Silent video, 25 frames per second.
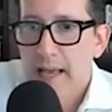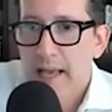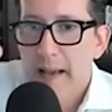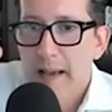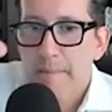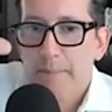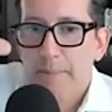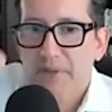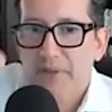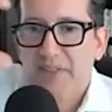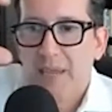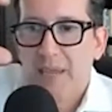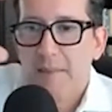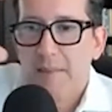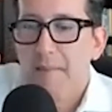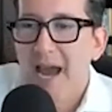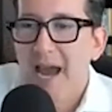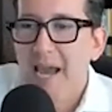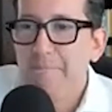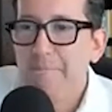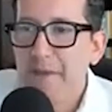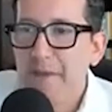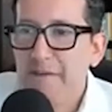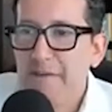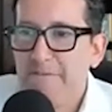but they
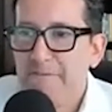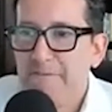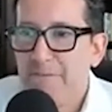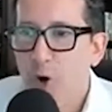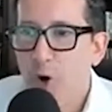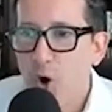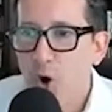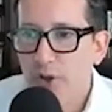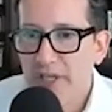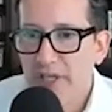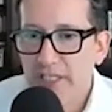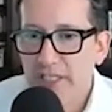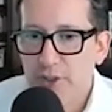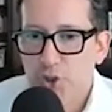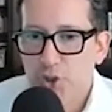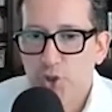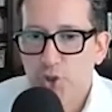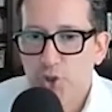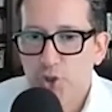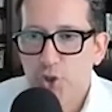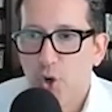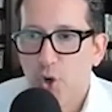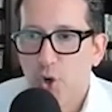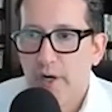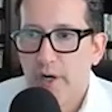might be falling
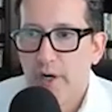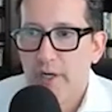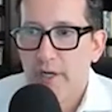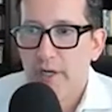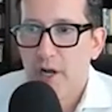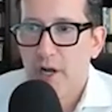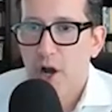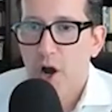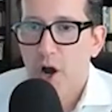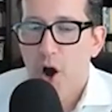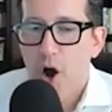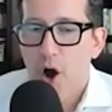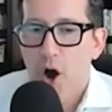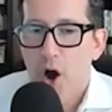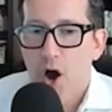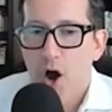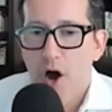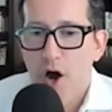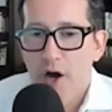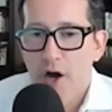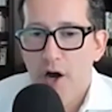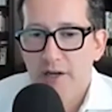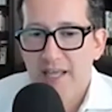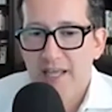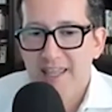short
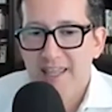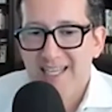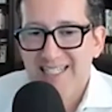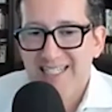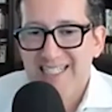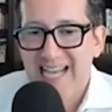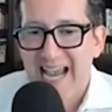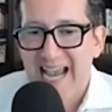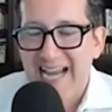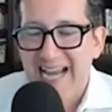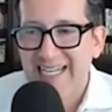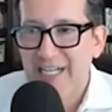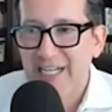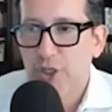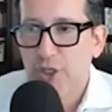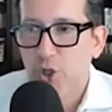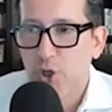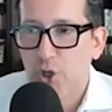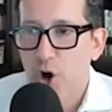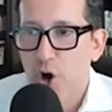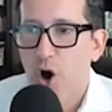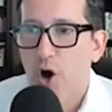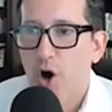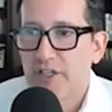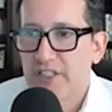on the technical
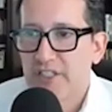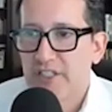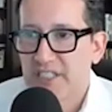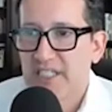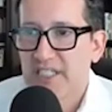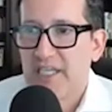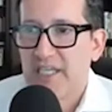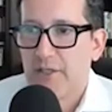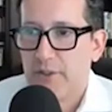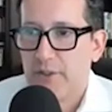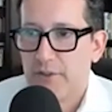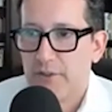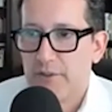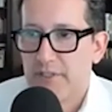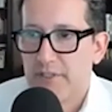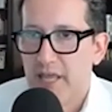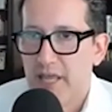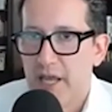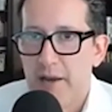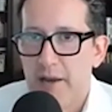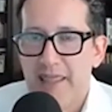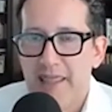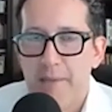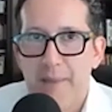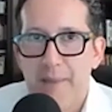hard skills.
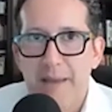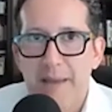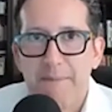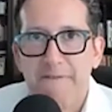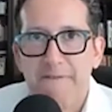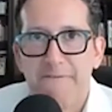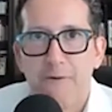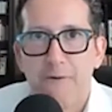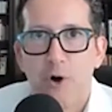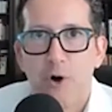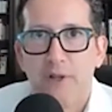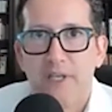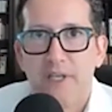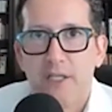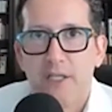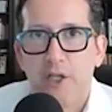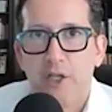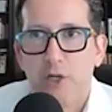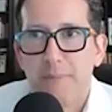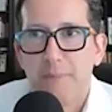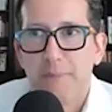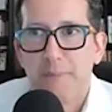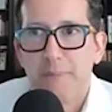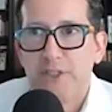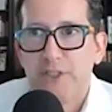They might be falling a
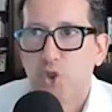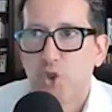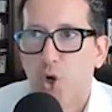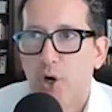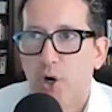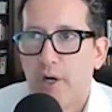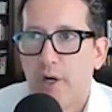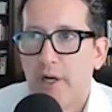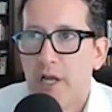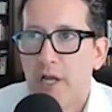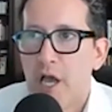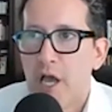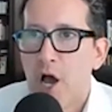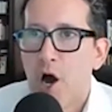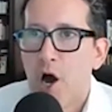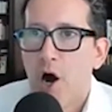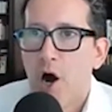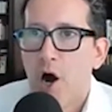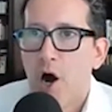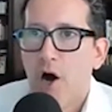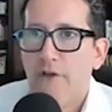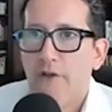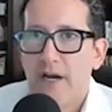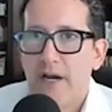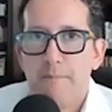little bit short
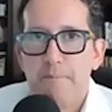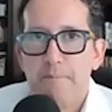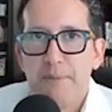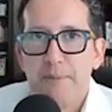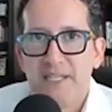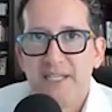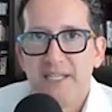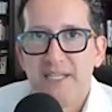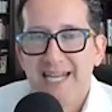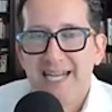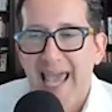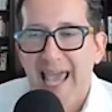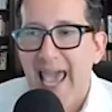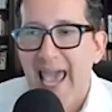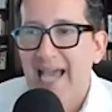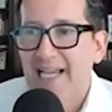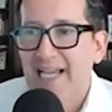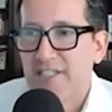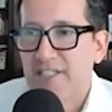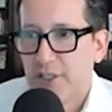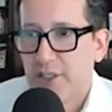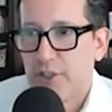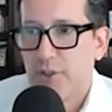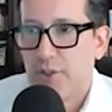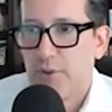on their ability to
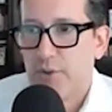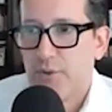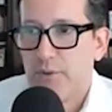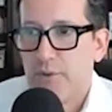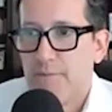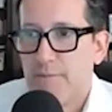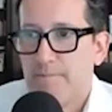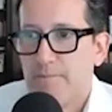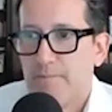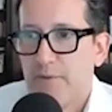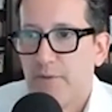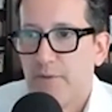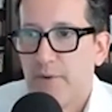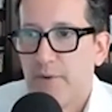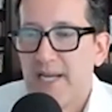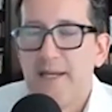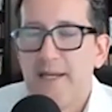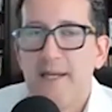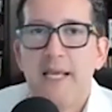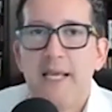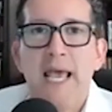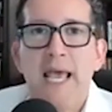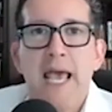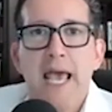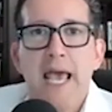execute, right?
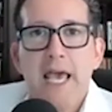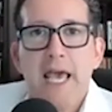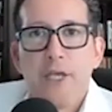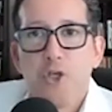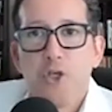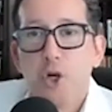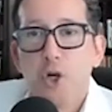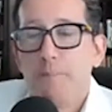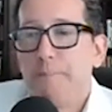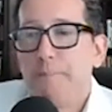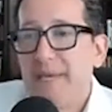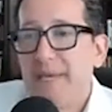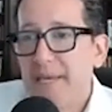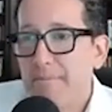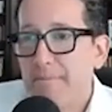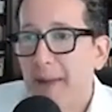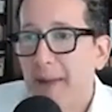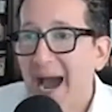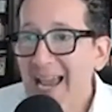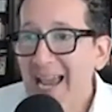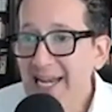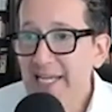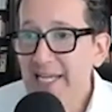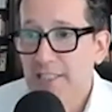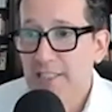Your B
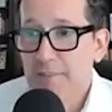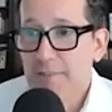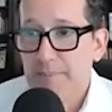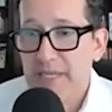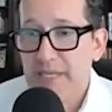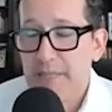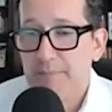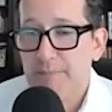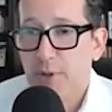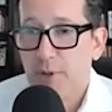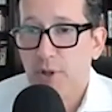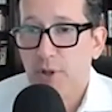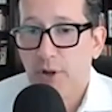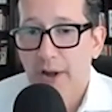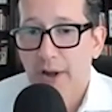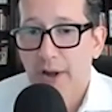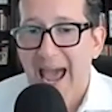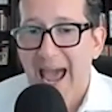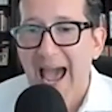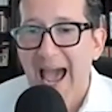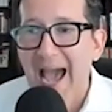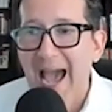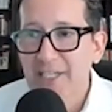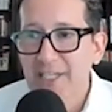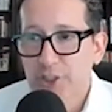minus people are
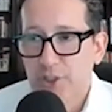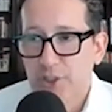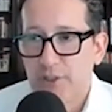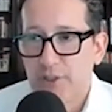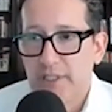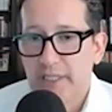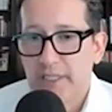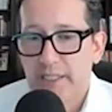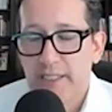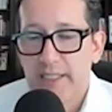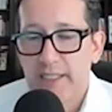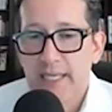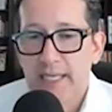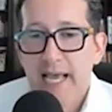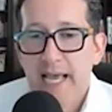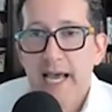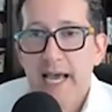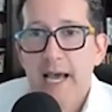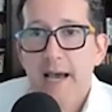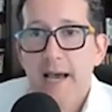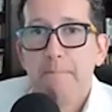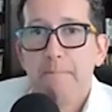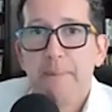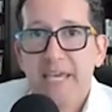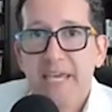actually
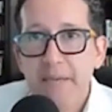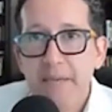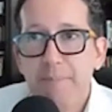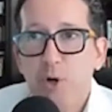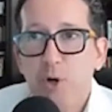people